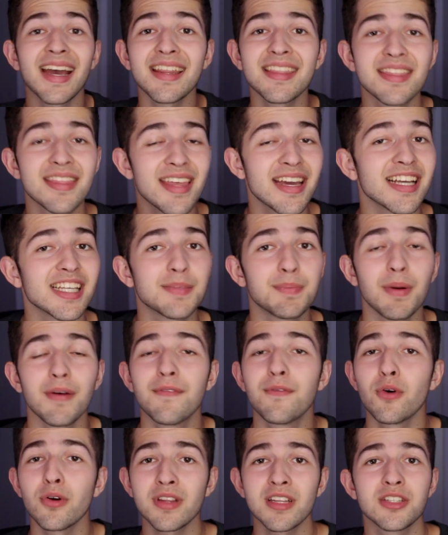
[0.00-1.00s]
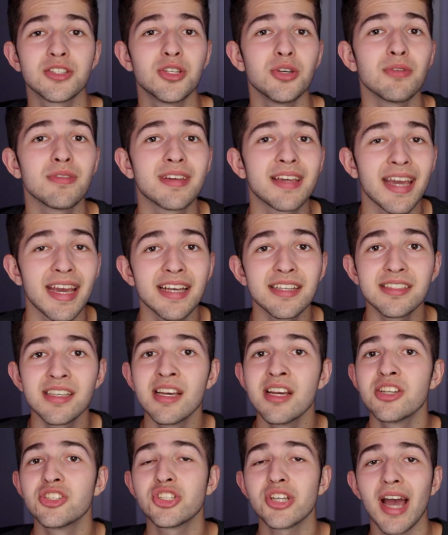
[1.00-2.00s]
get this, before the two kissed,
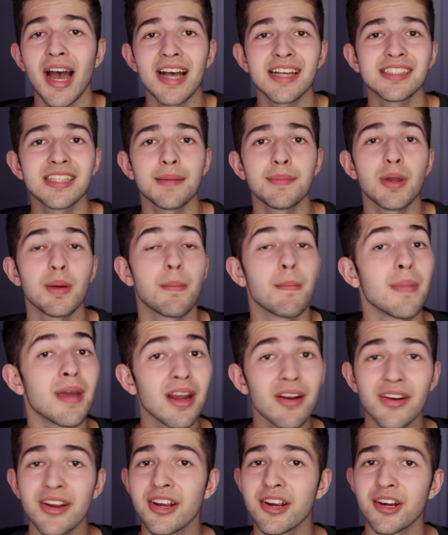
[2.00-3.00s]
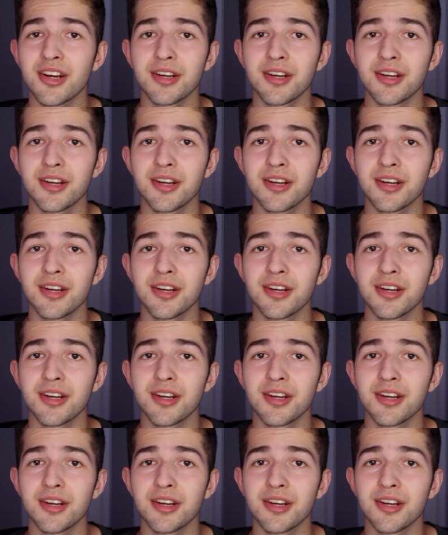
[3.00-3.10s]
she asked him to marry